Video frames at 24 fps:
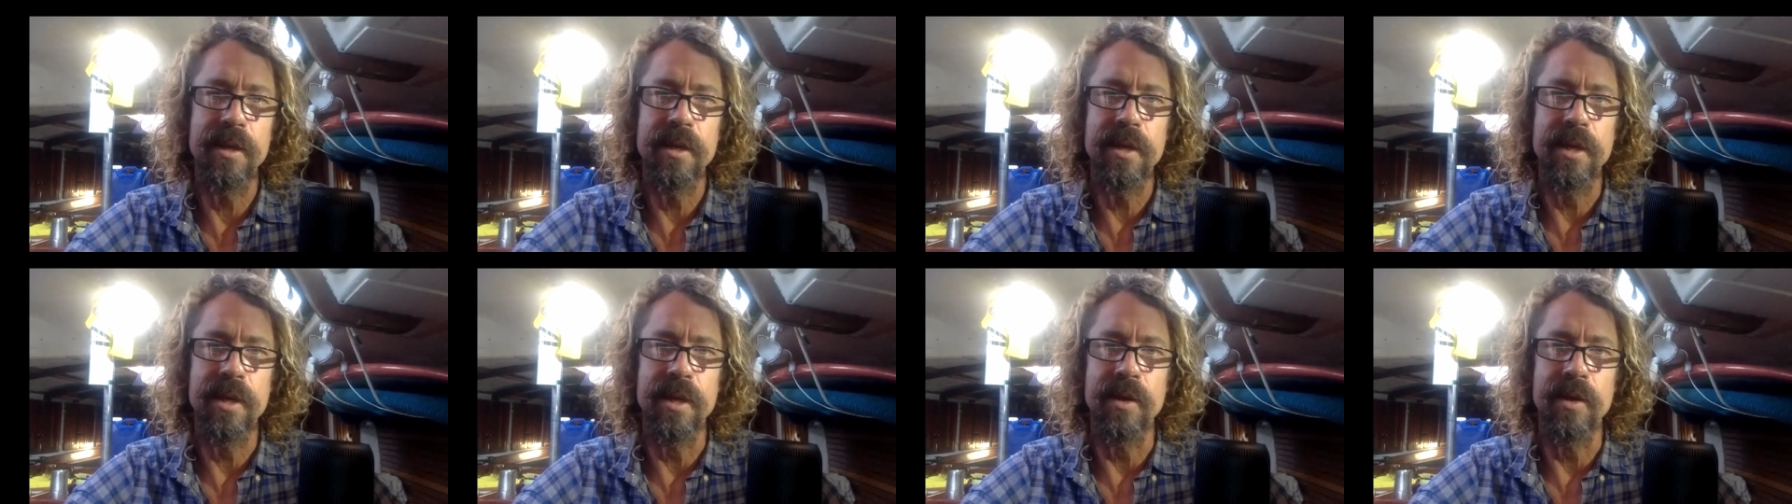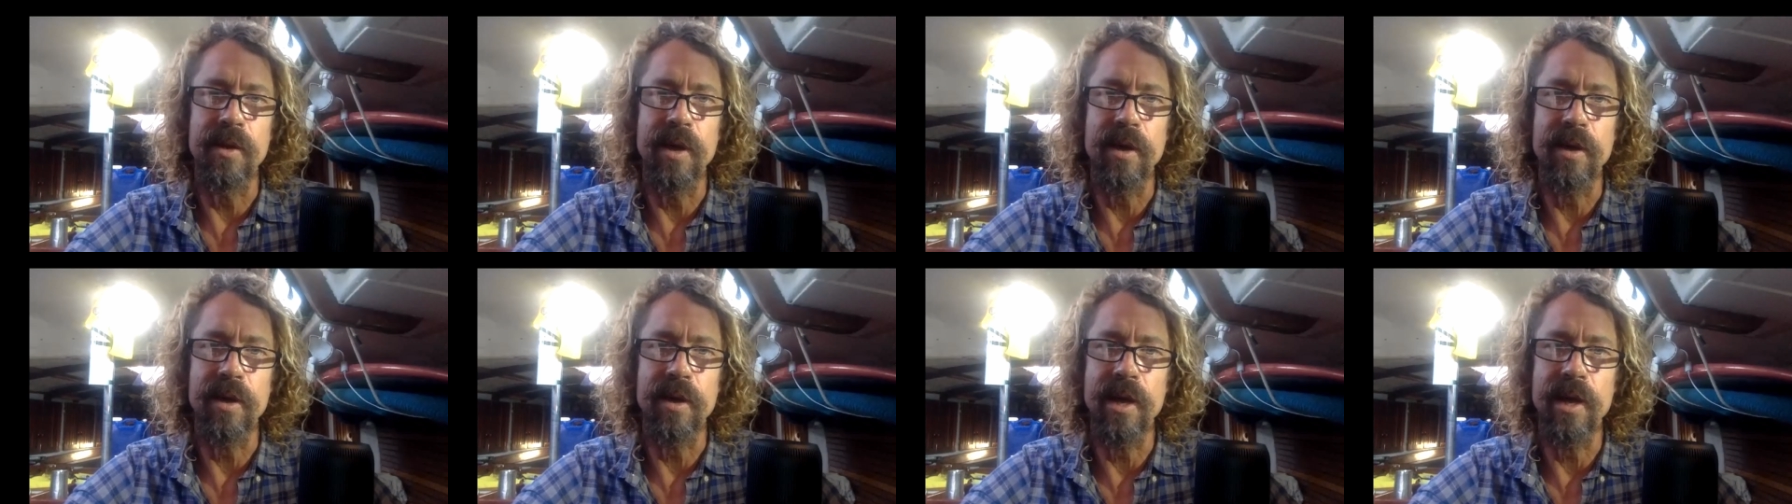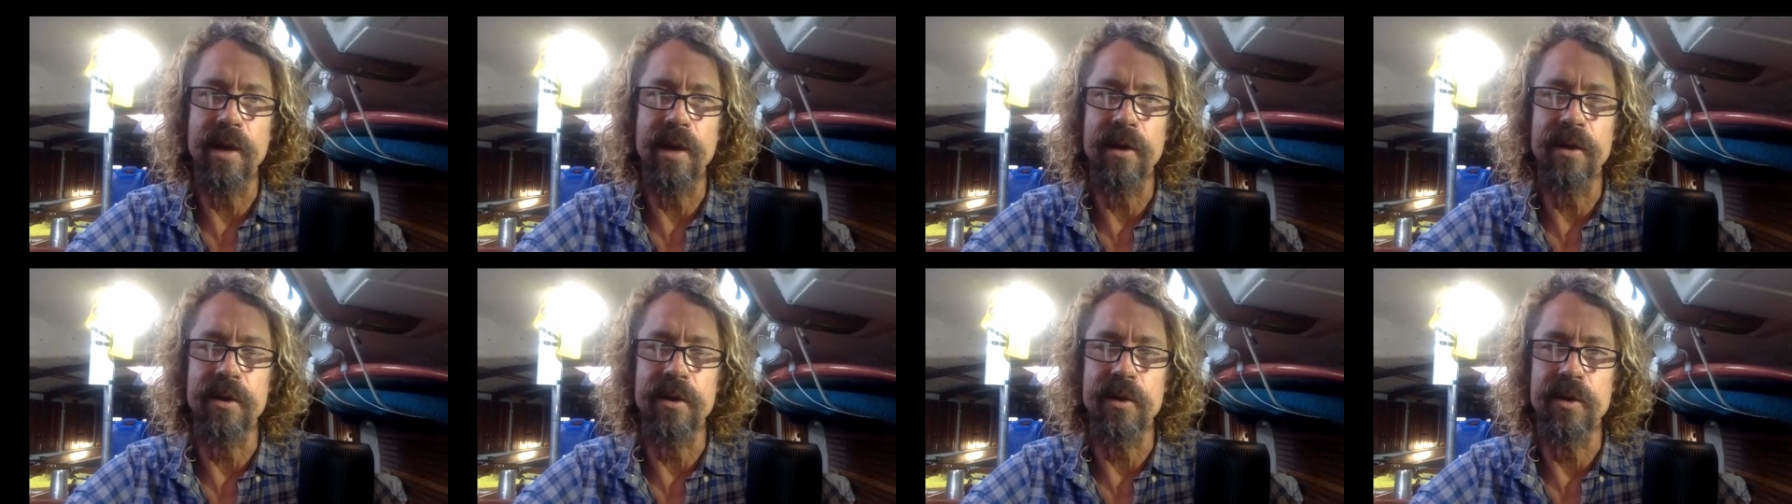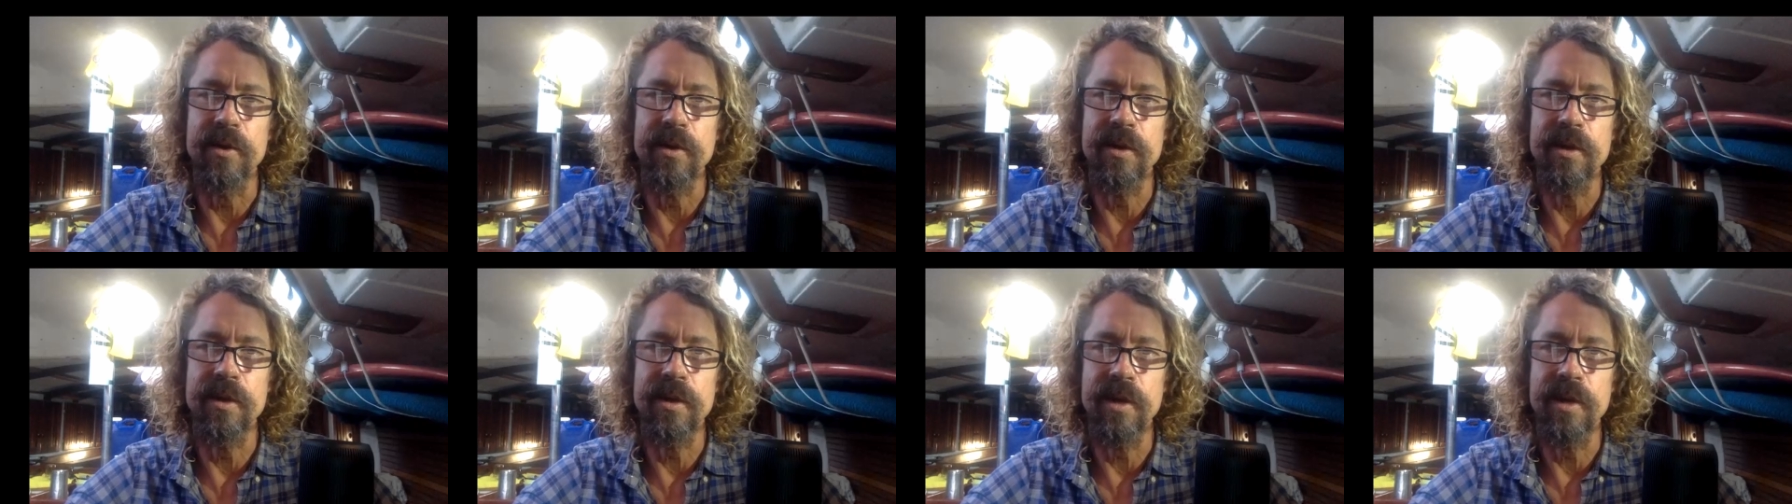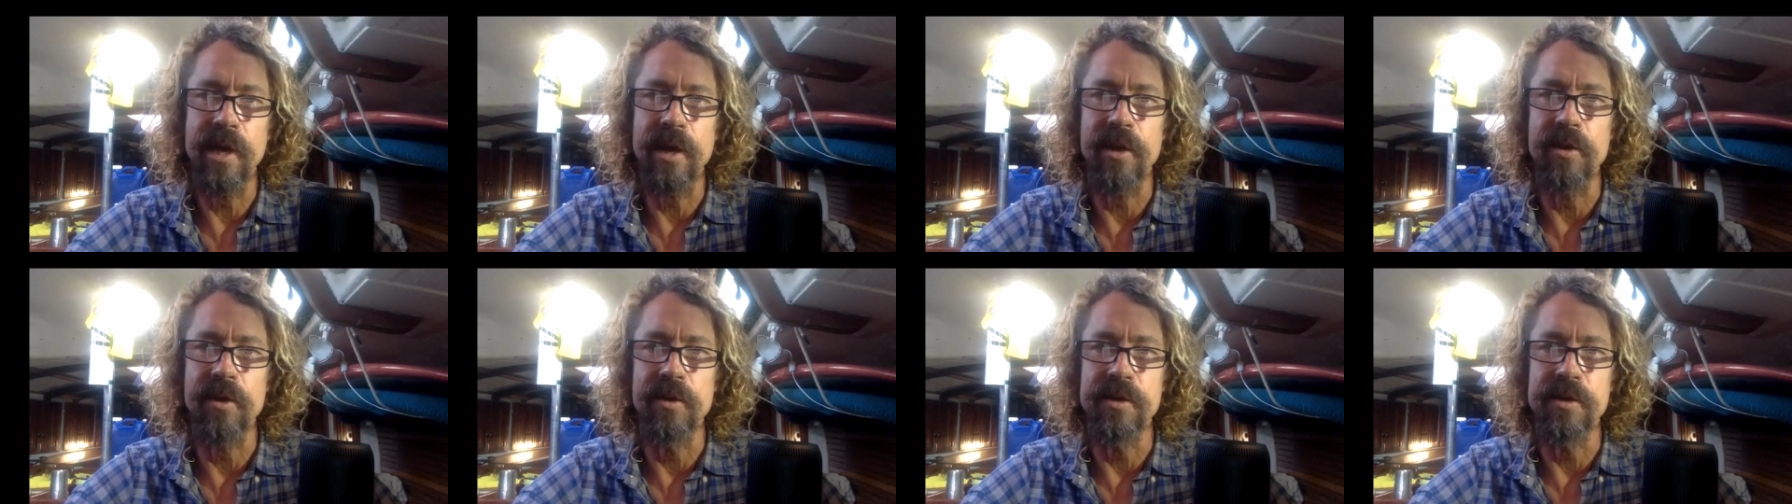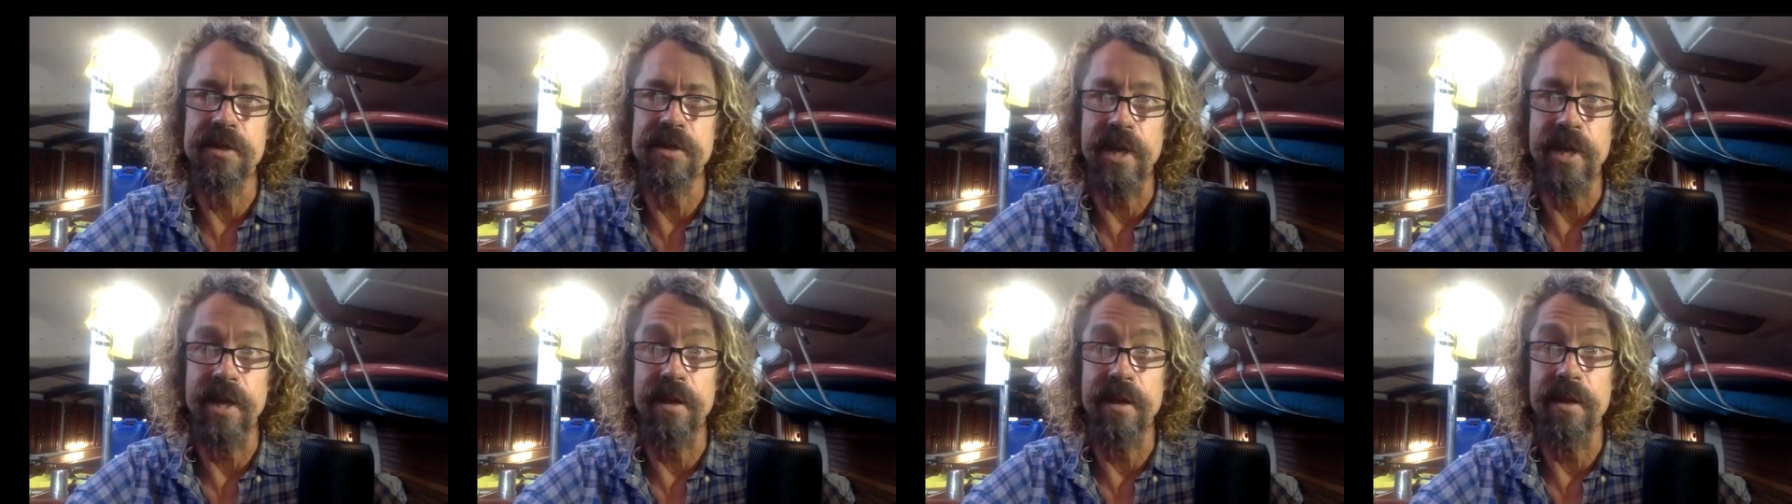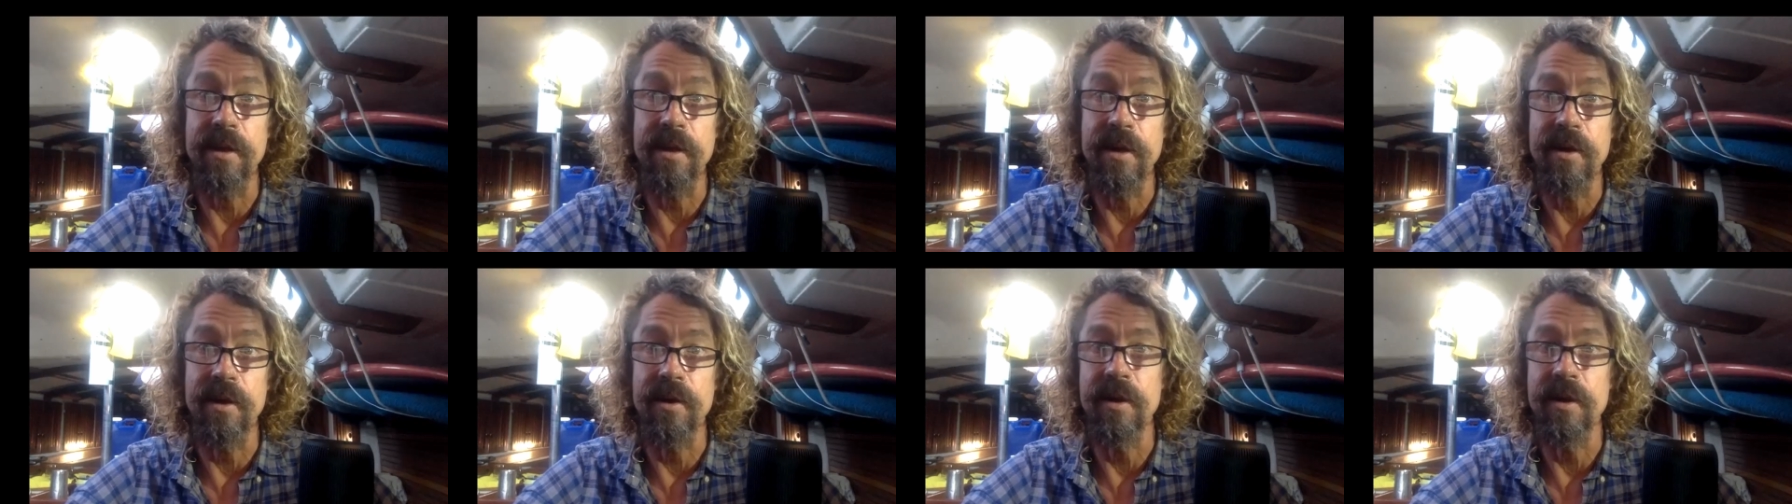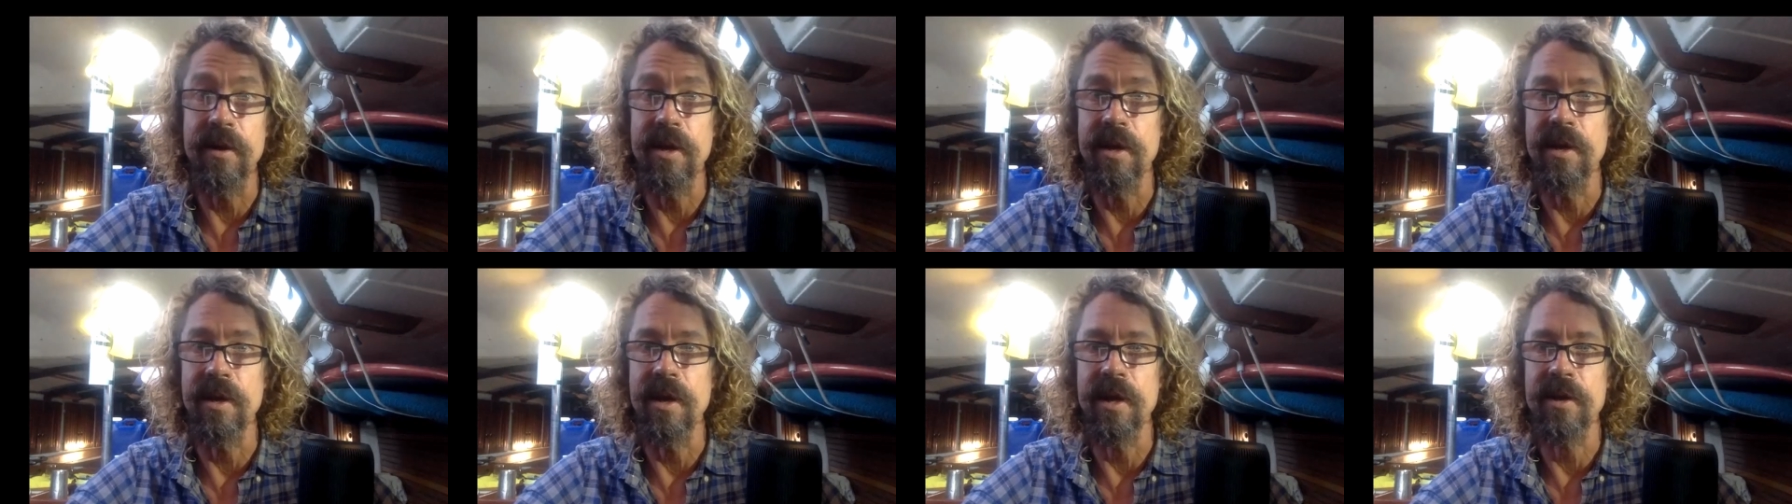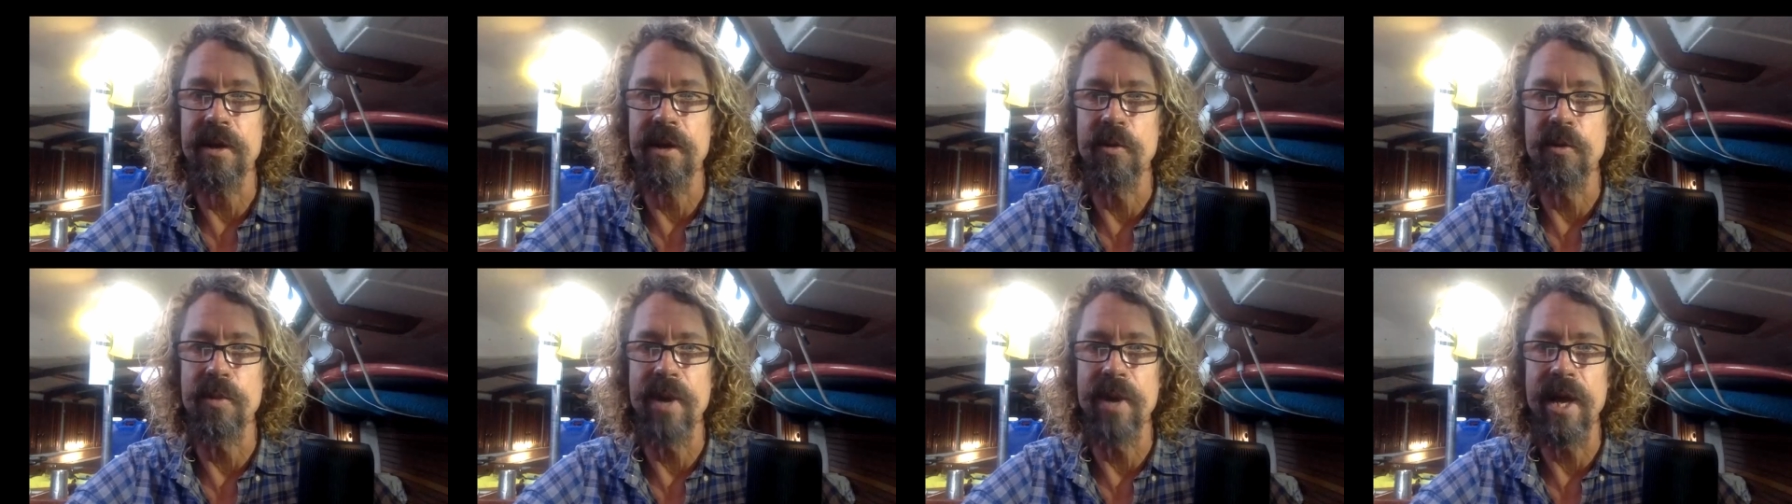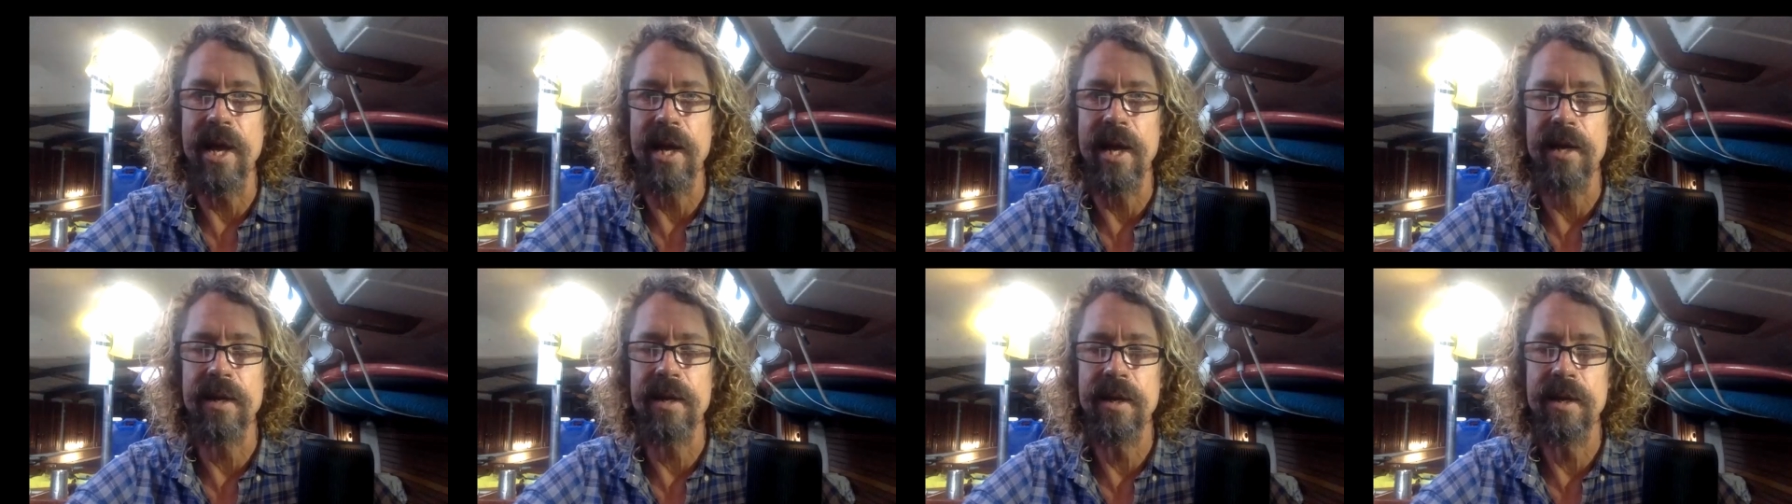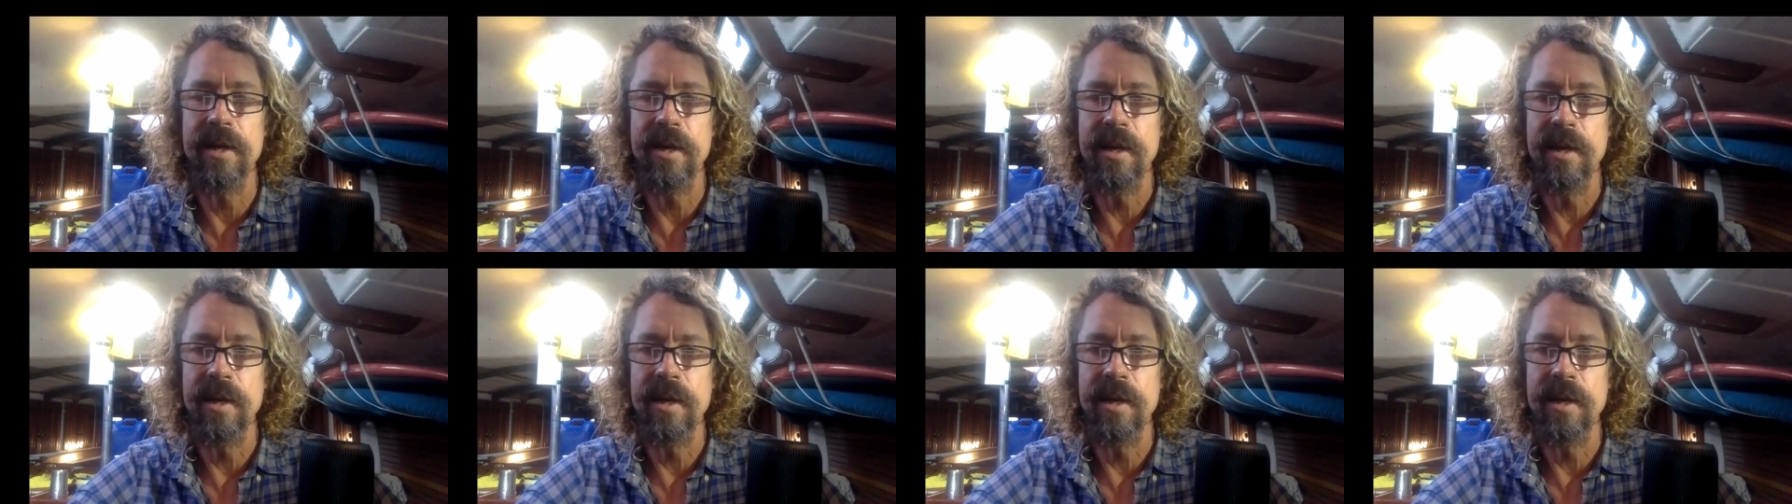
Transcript: you know how how can you how can you stay there and, and not go back?